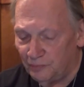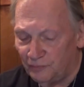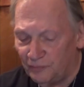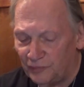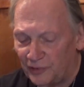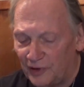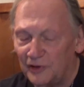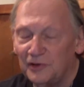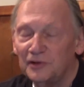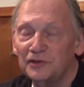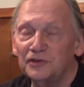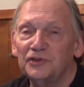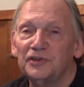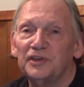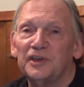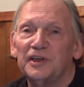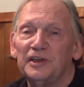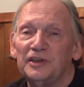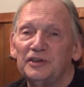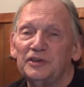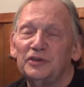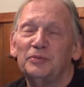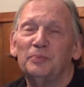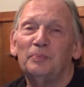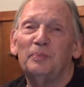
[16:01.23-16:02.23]

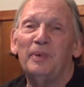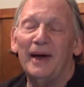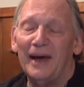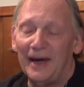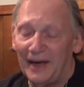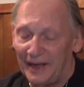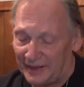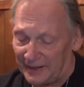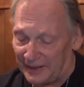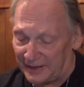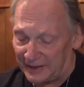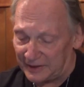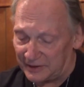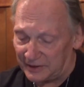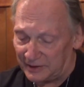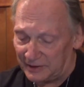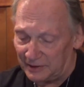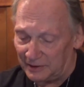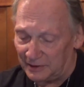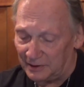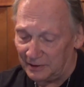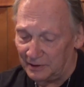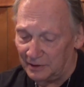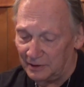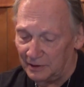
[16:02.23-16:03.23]
Philistines
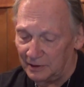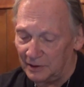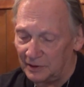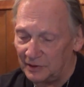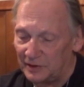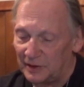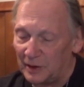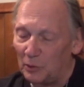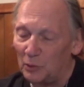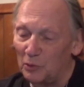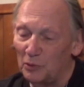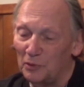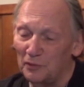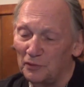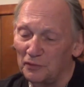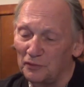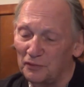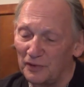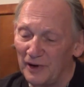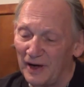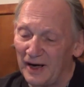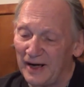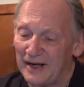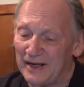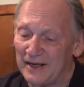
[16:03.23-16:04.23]
panicked. They were
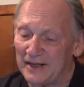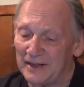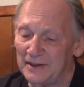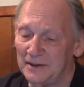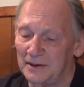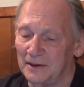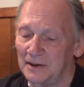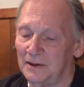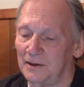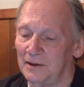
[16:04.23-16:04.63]
afraid.